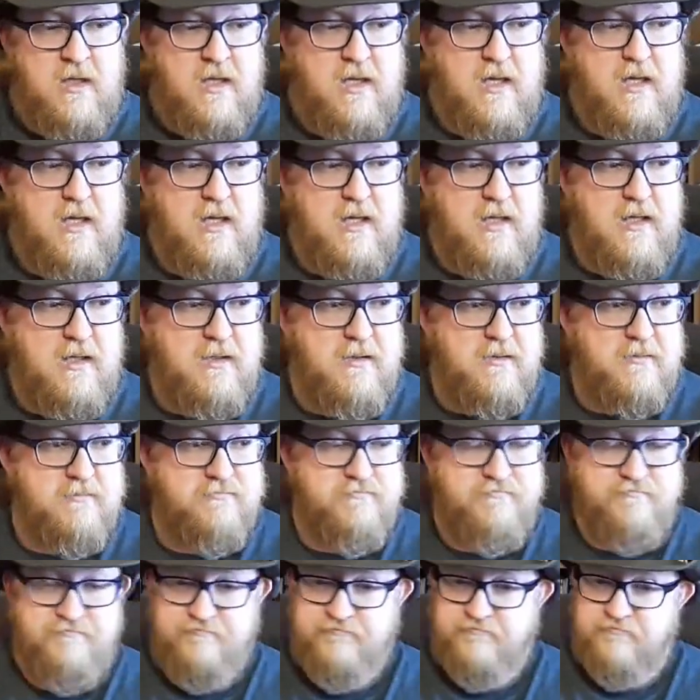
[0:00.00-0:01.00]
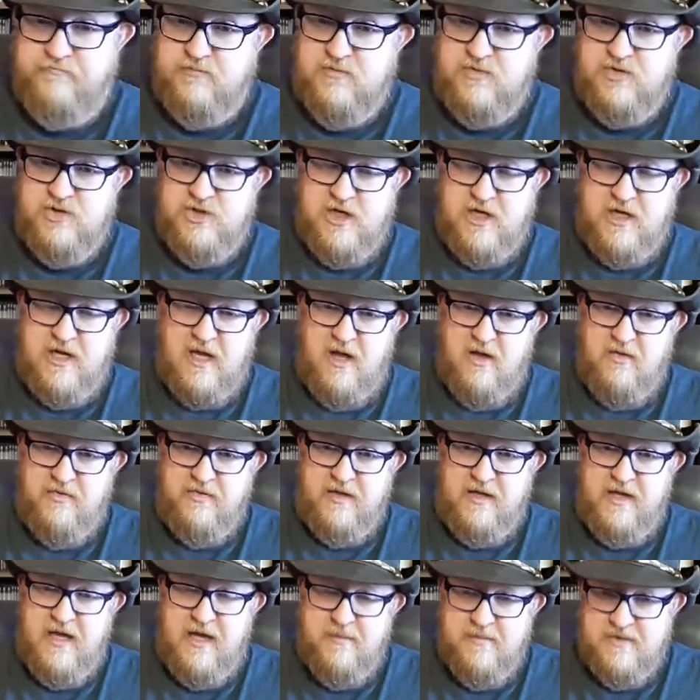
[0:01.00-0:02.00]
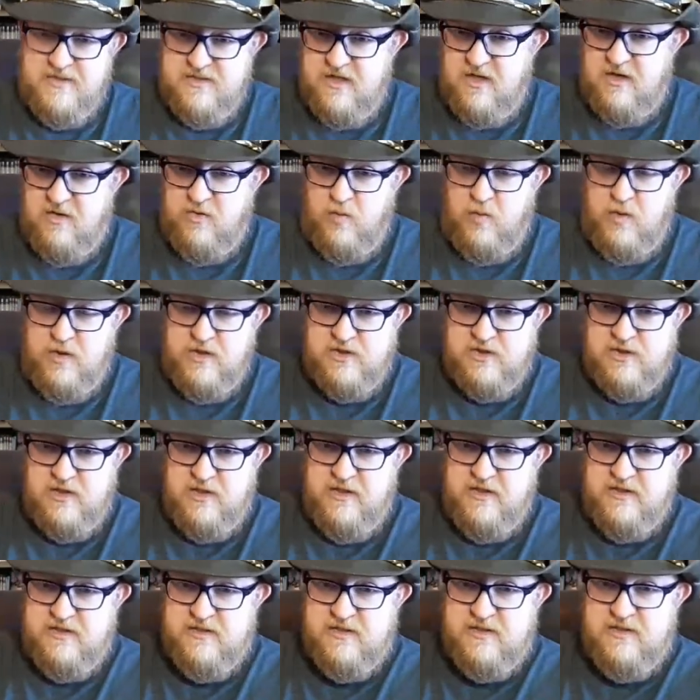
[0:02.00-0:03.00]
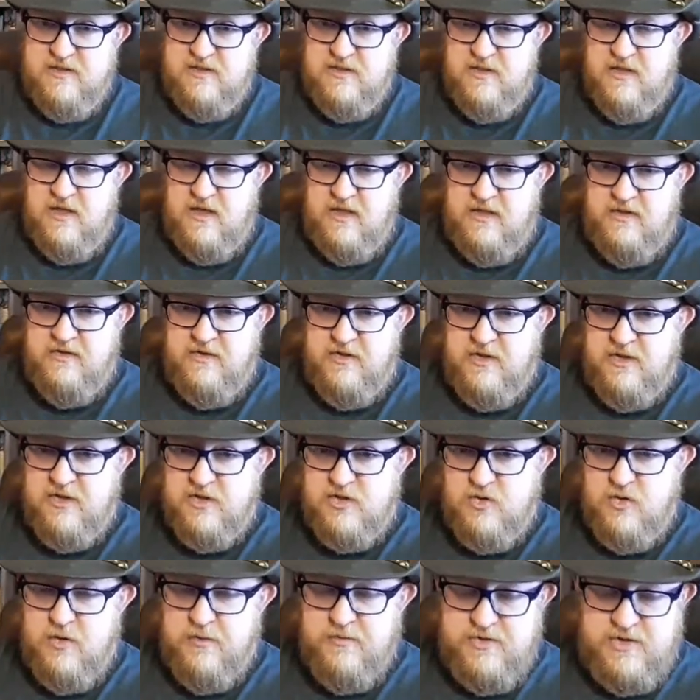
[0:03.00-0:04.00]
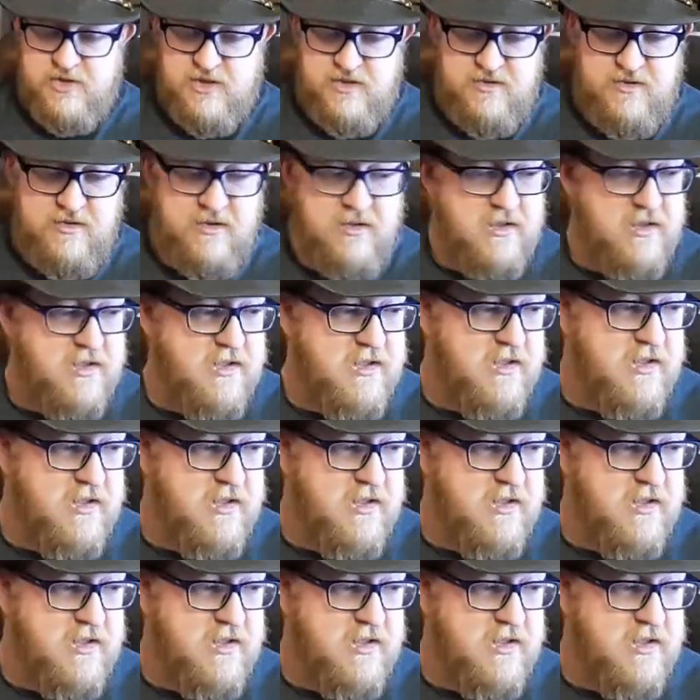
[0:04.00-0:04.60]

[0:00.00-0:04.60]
Um, check out the Amazon wish list in the description.